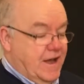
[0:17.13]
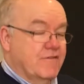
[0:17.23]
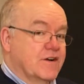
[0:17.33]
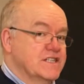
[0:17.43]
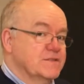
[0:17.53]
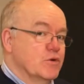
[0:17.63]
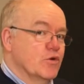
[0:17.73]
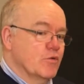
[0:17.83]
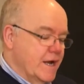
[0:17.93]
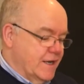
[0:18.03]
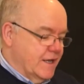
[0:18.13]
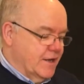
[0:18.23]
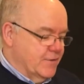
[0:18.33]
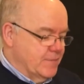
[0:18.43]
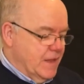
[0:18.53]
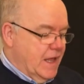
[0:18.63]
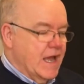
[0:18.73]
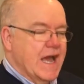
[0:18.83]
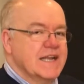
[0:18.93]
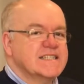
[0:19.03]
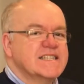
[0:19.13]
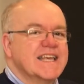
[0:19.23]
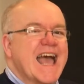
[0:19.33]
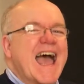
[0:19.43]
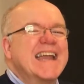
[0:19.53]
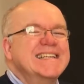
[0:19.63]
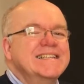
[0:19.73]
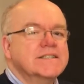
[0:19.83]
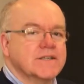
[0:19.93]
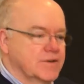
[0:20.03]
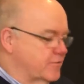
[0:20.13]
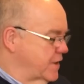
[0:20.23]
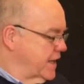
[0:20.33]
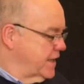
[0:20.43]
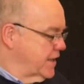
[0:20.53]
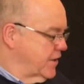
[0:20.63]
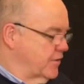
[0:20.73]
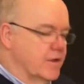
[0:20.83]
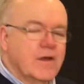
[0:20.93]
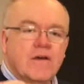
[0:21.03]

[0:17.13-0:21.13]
a very small radio. And it's the Eddington radio